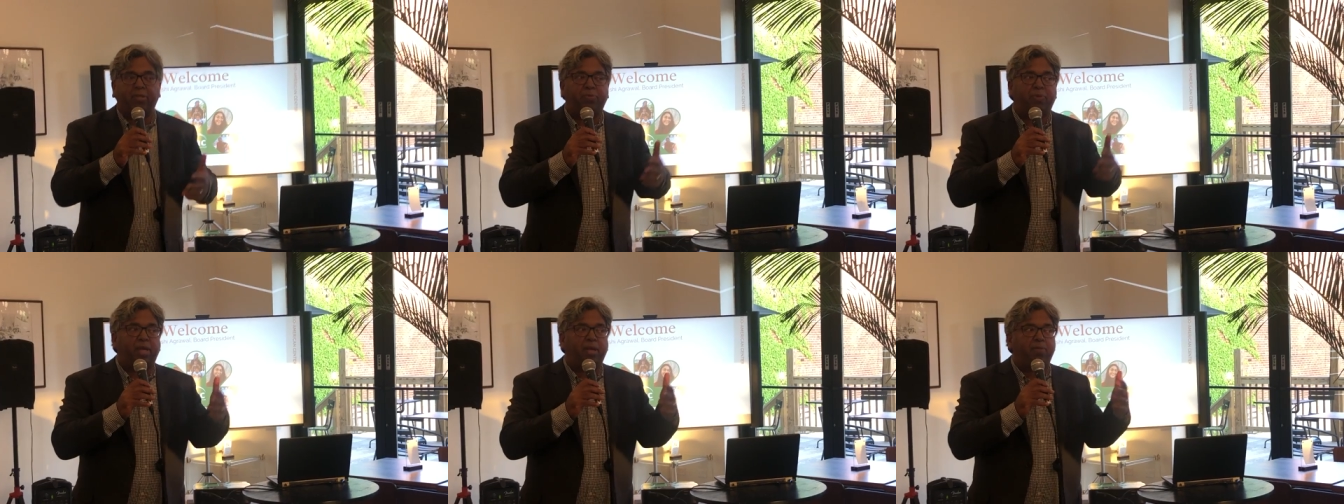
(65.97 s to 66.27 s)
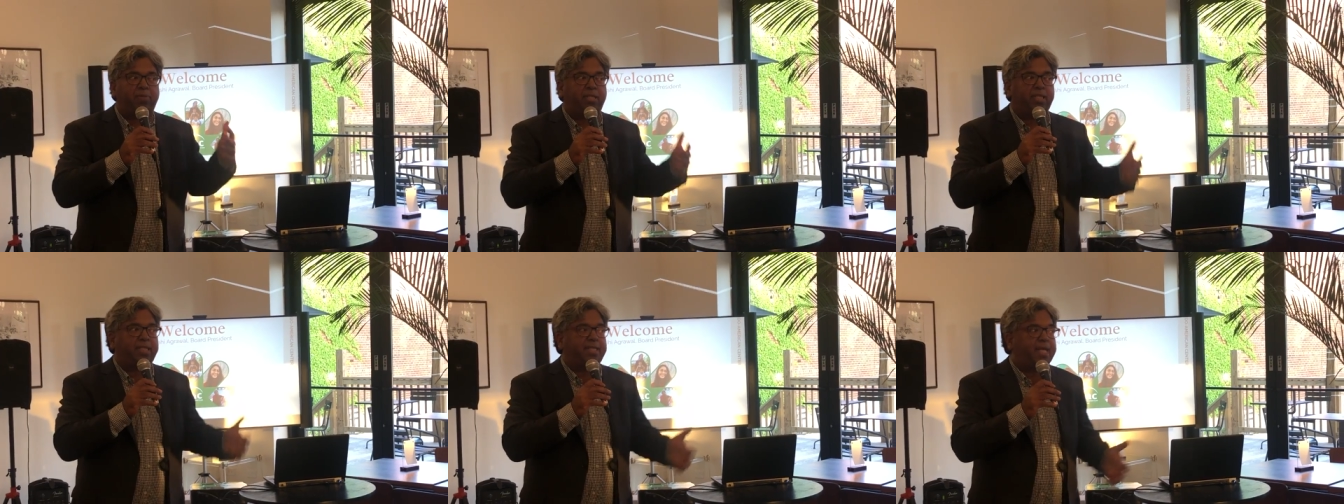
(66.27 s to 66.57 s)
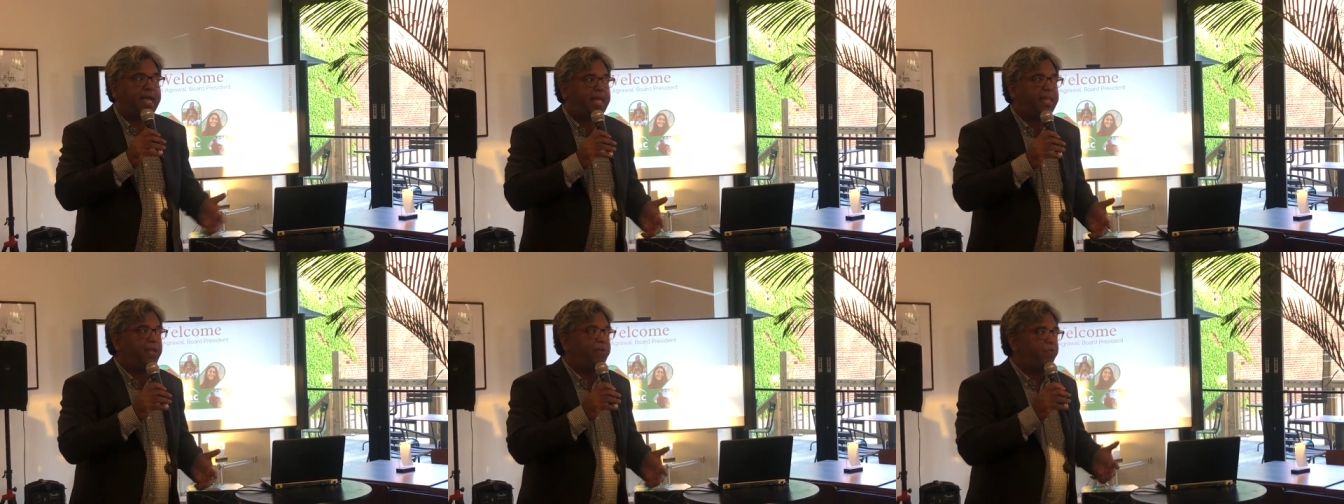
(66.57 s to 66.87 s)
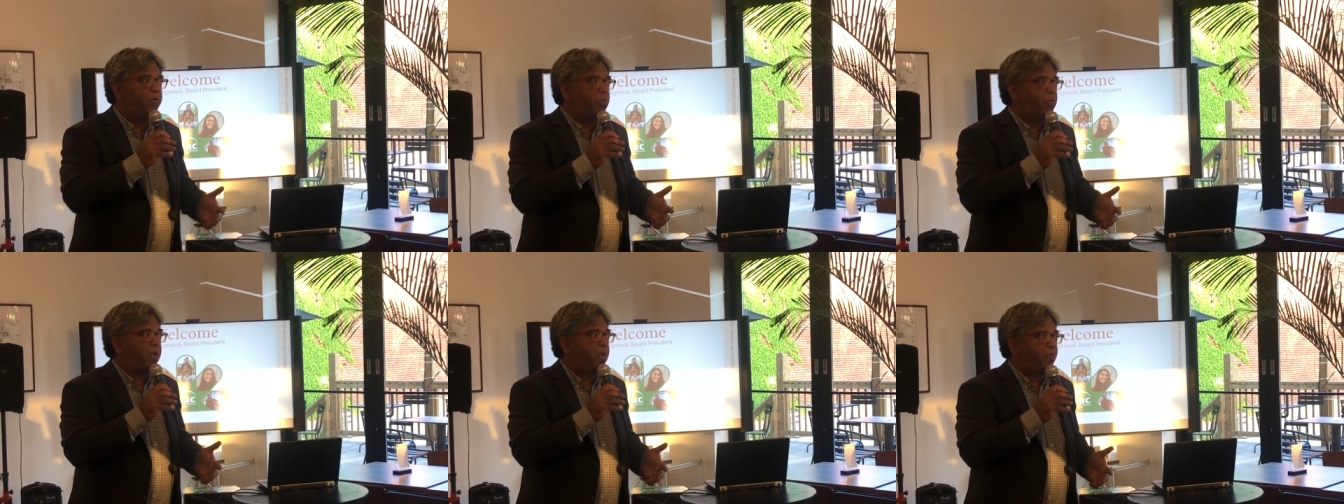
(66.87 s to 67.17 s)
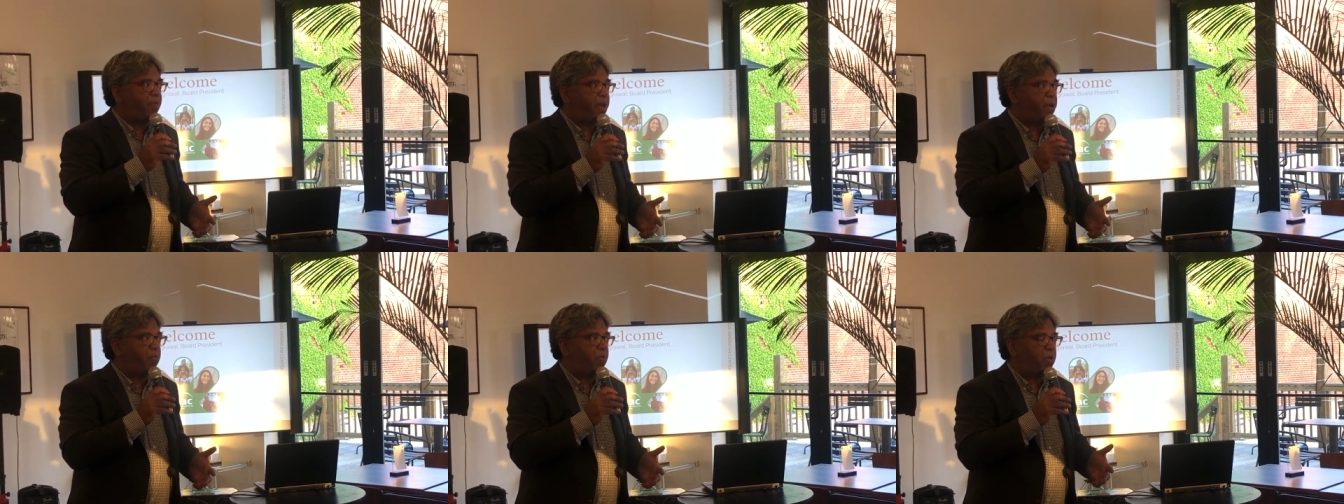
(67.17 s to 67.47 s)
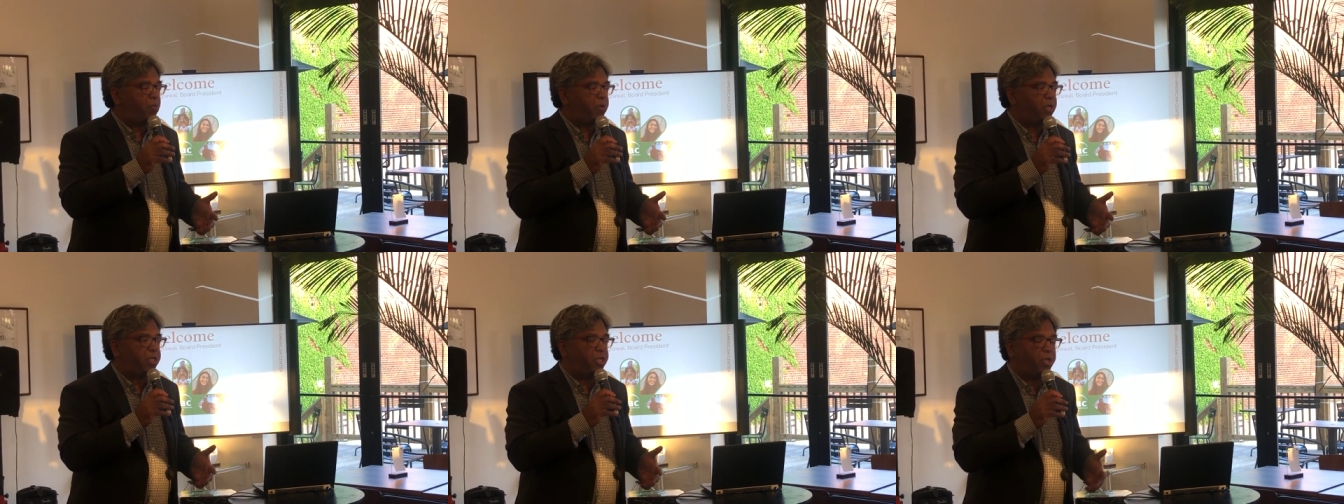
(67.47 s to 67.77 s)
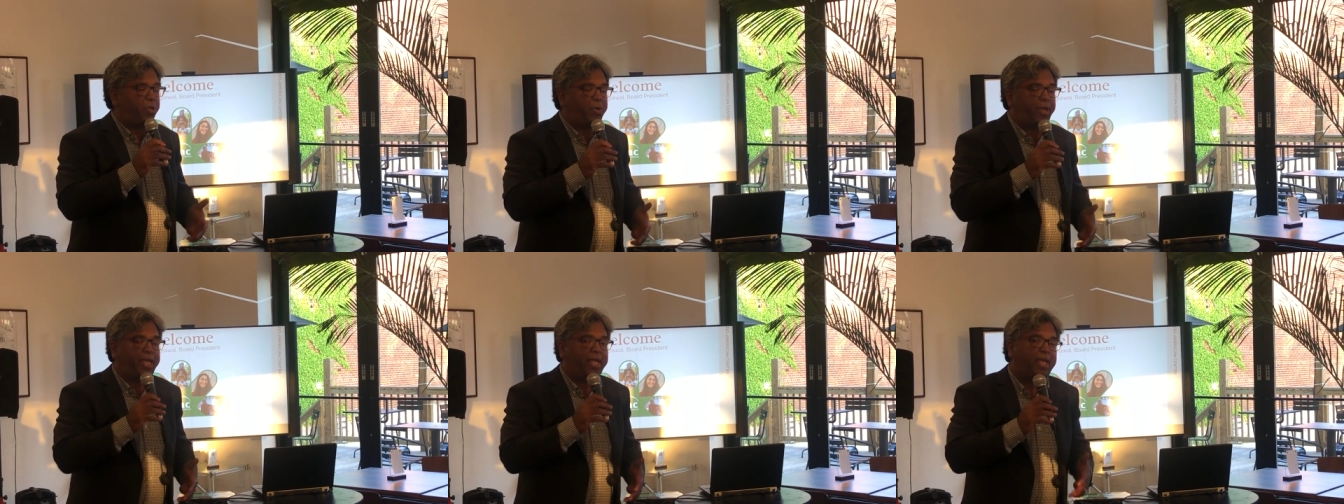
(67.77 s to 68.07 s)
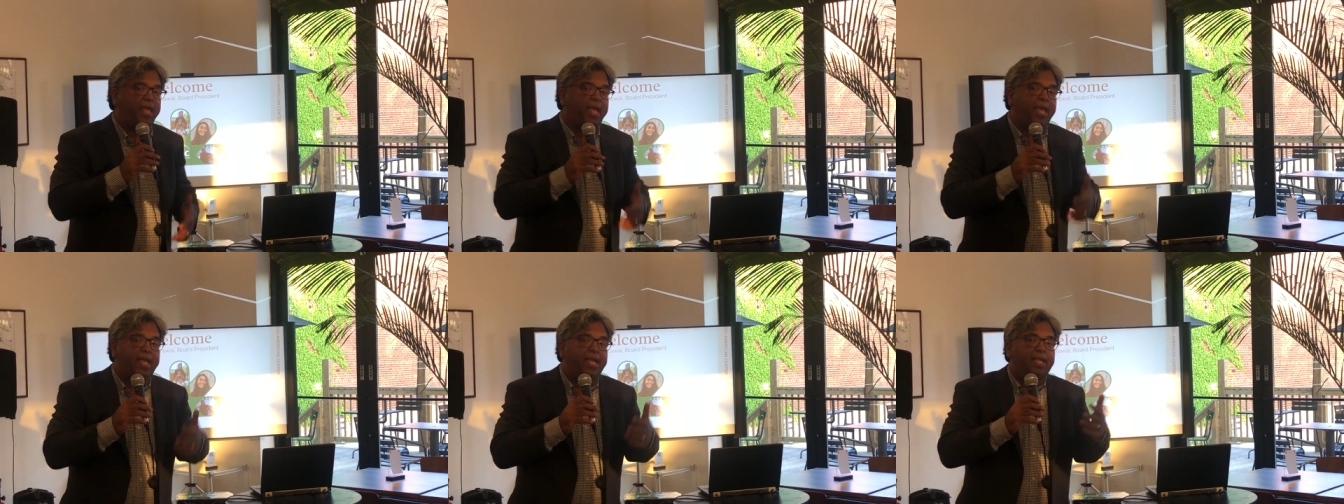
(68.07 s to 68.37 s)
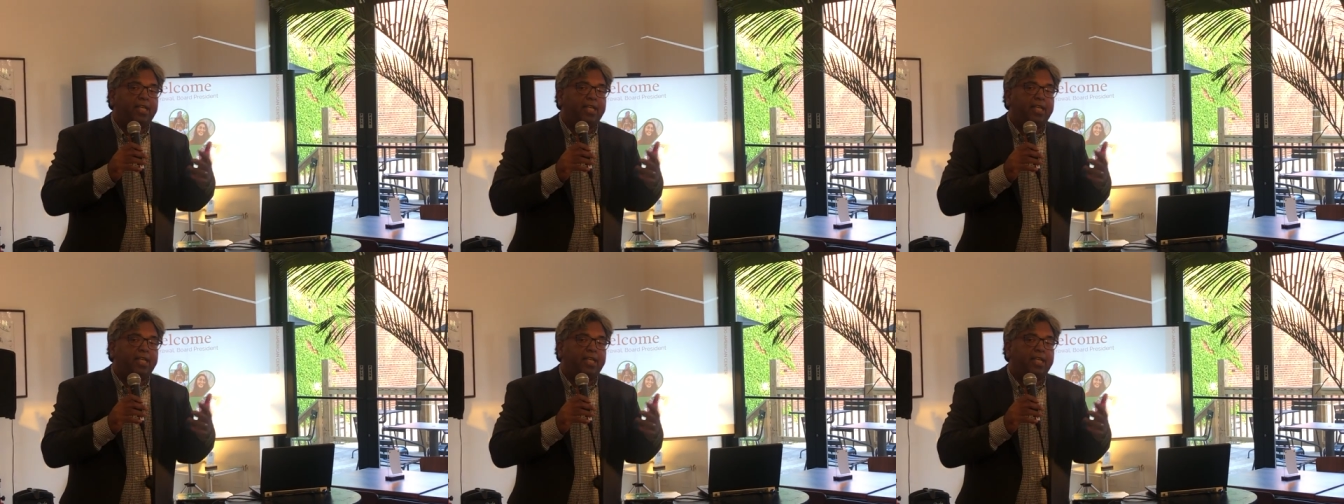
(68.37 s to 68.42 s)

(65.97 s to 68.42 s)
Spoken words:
to be able to tell everyone about what we're doing,